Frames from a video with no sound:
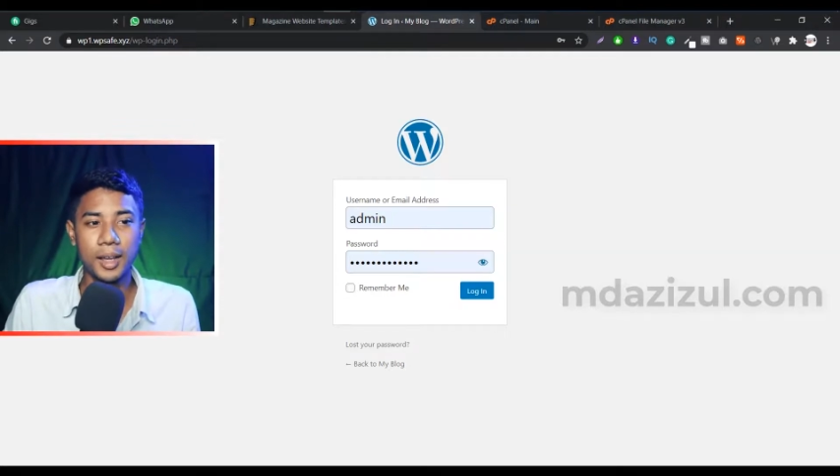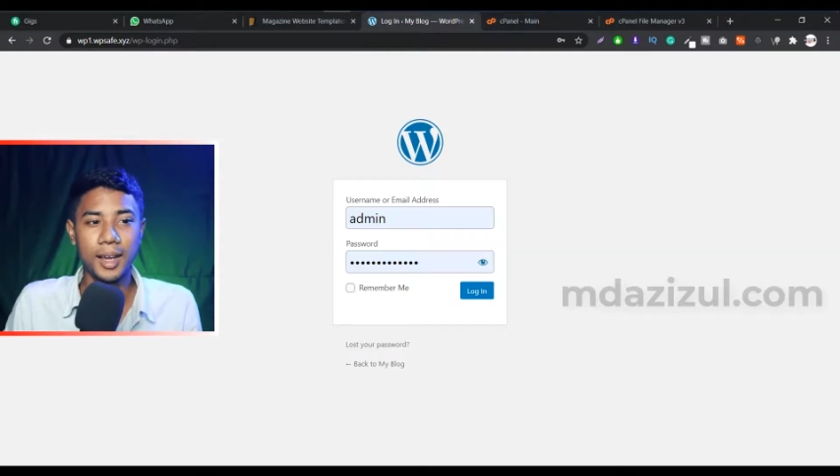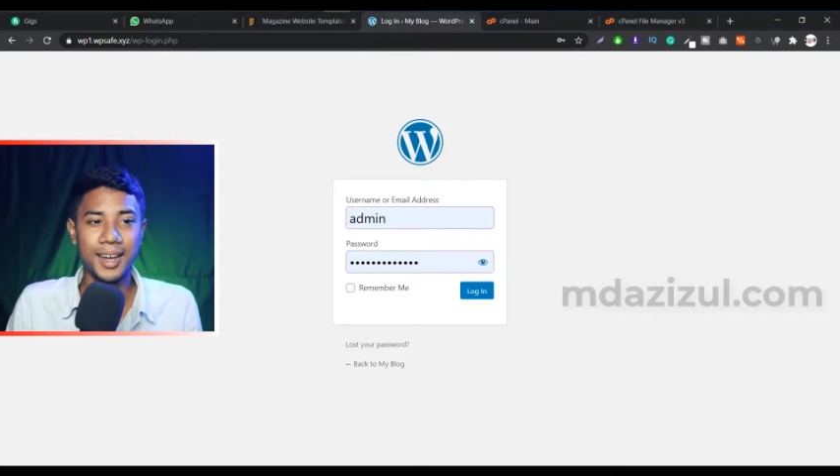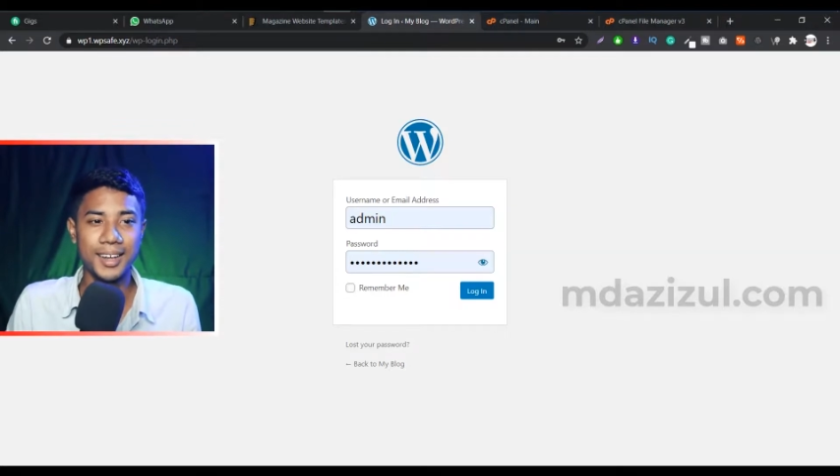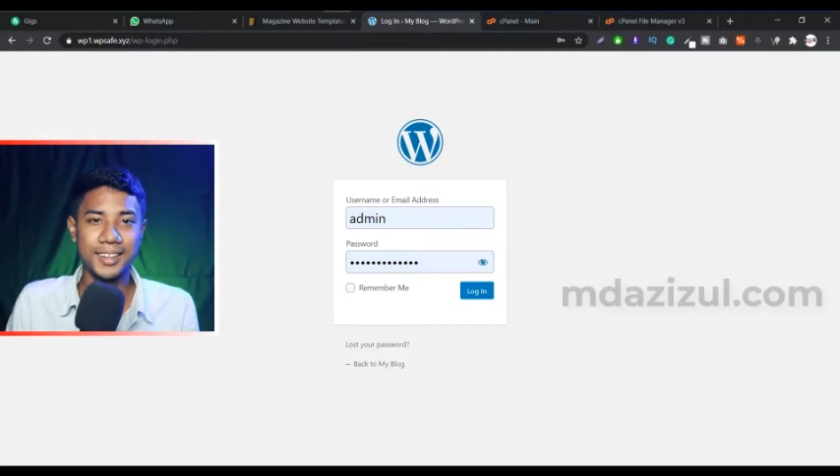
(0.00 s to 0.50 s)

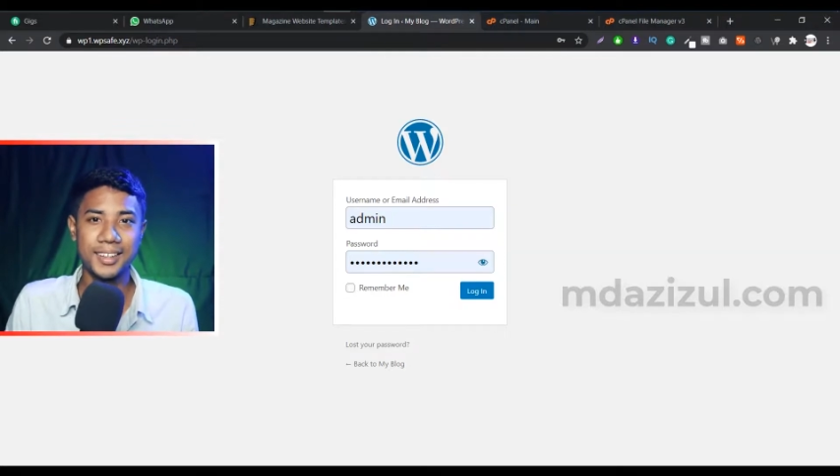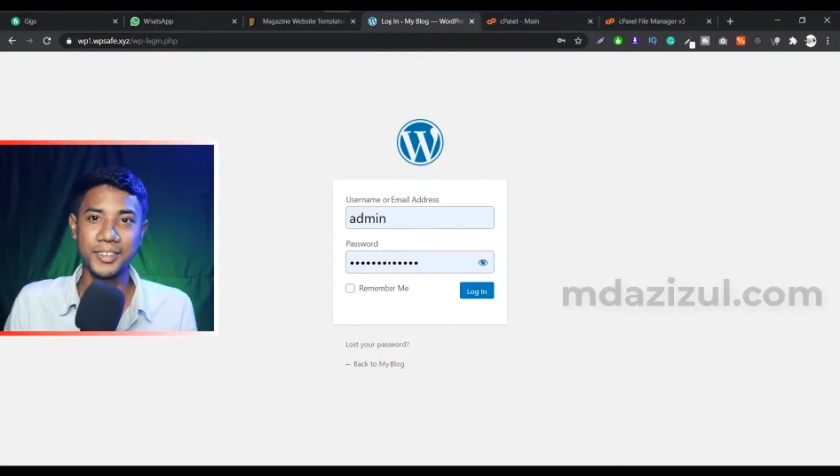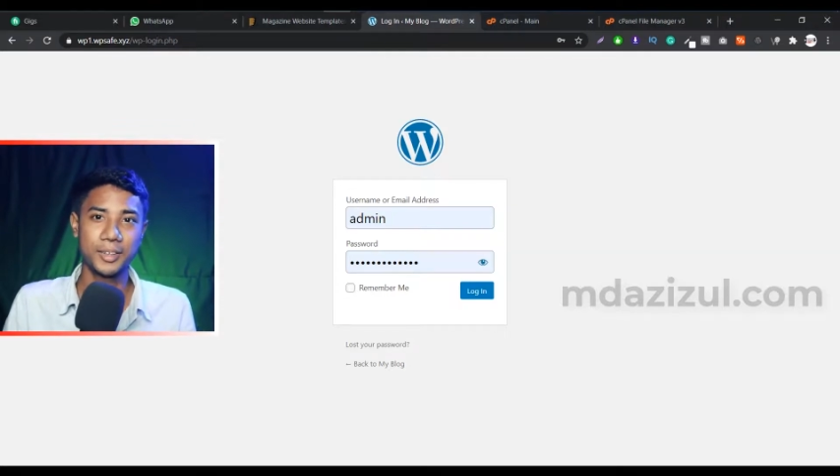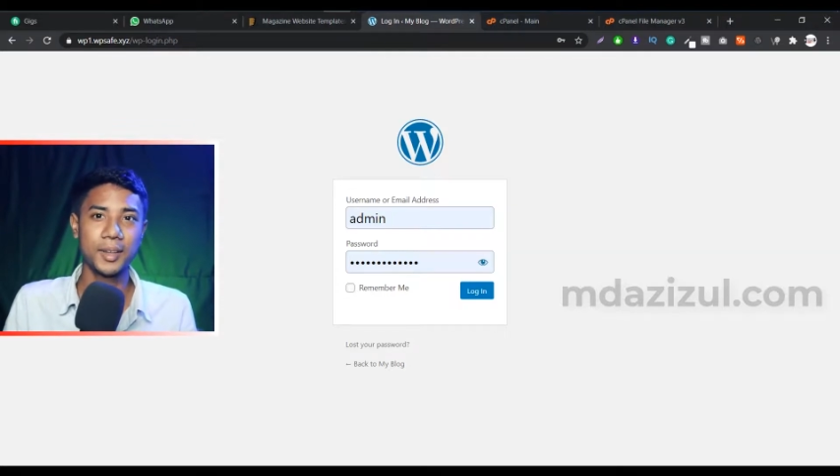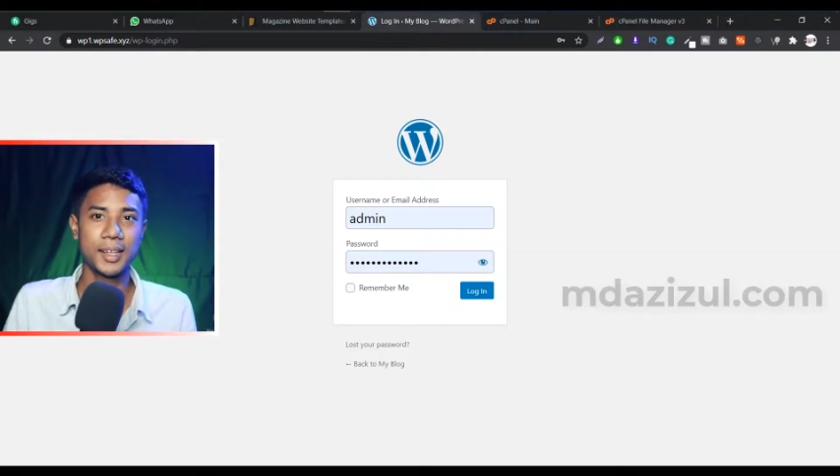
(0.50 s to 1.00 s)
and
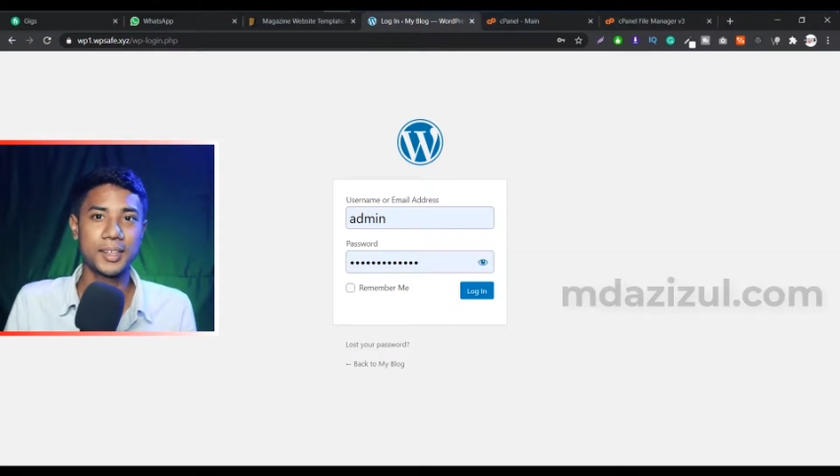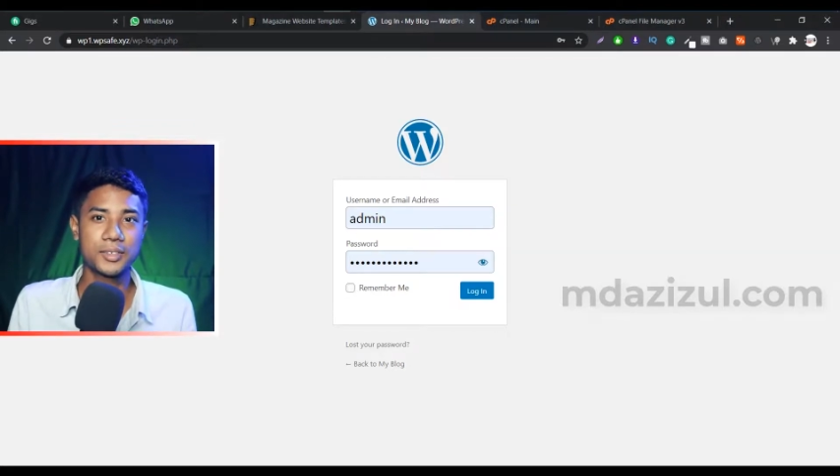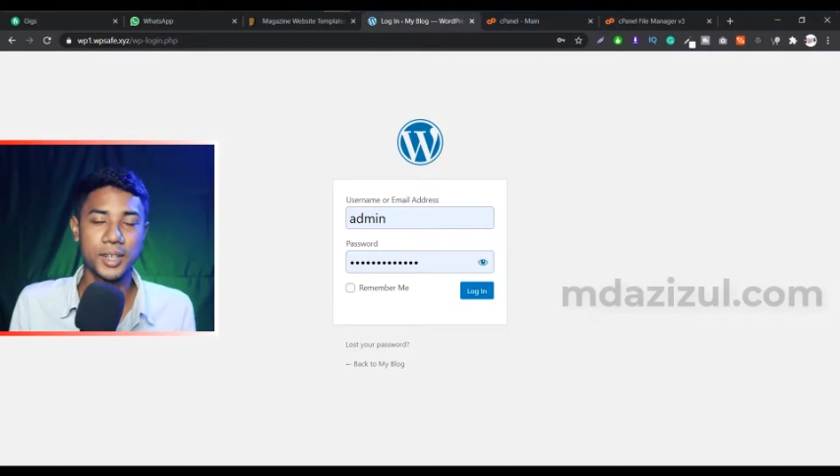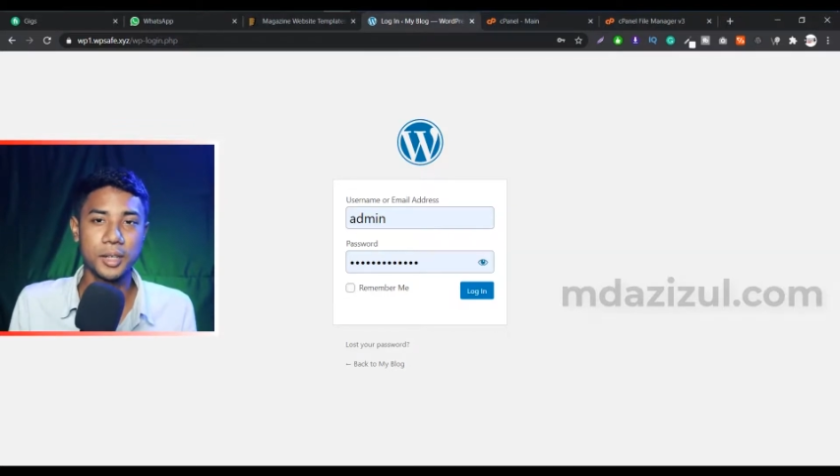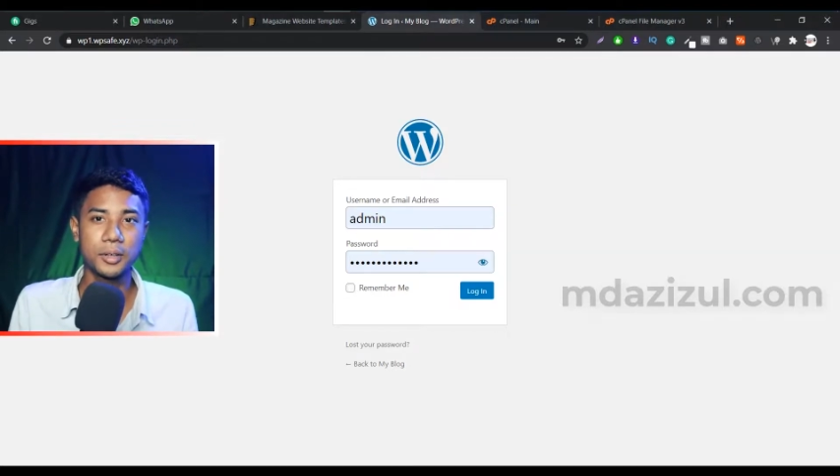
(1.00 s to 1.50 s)
if you like this
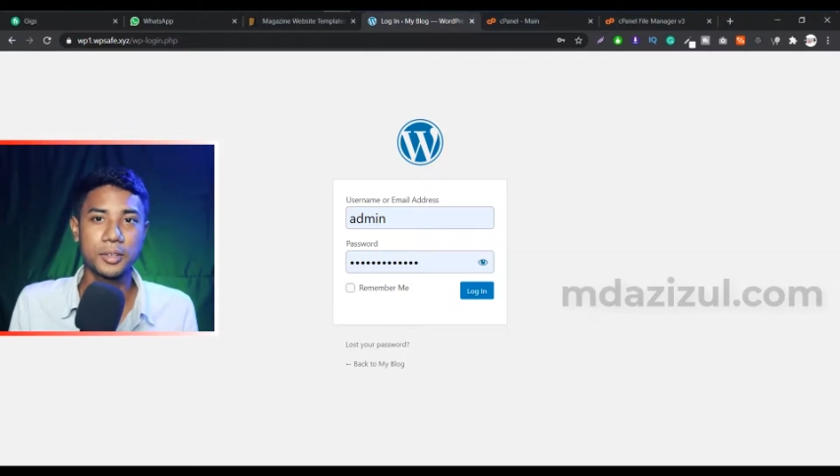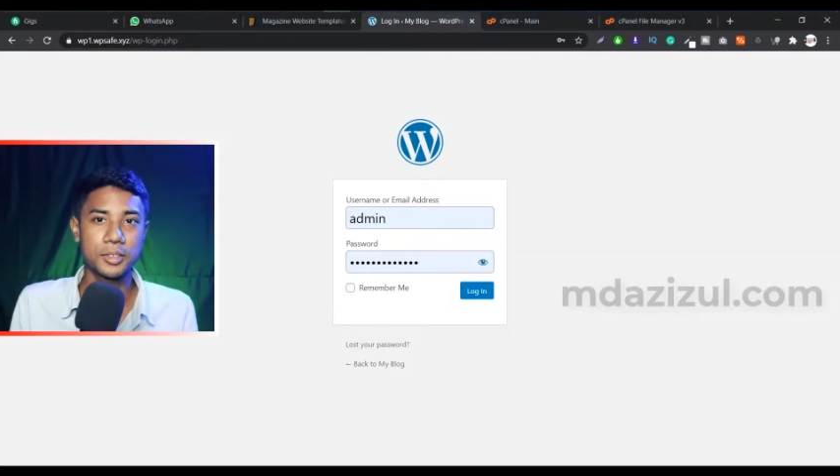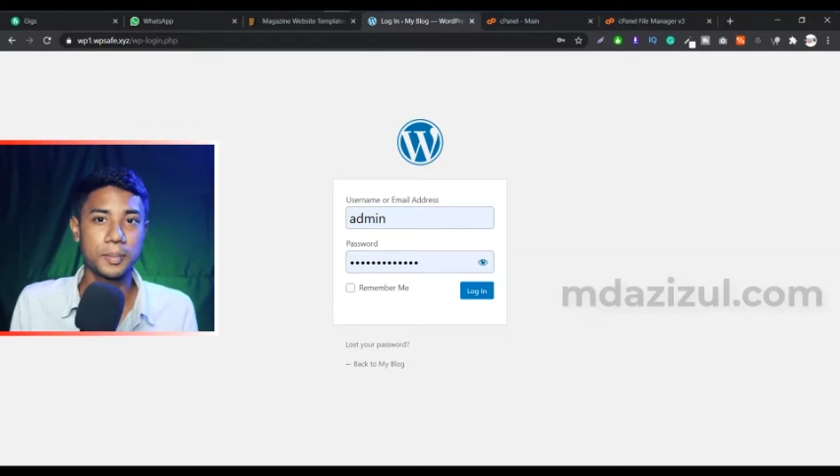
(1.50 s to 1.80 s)
video so